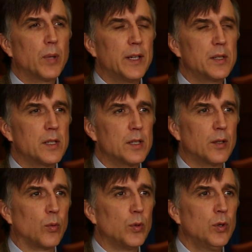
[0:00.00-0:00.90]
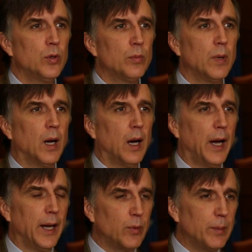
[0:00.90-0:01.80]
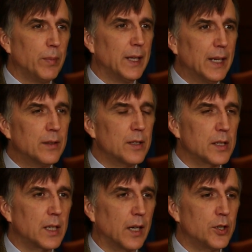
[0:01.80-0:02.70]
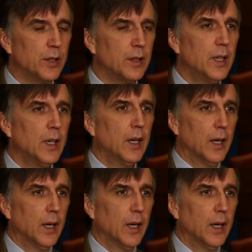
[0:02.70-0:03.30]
places in the room, and we'd begin discussion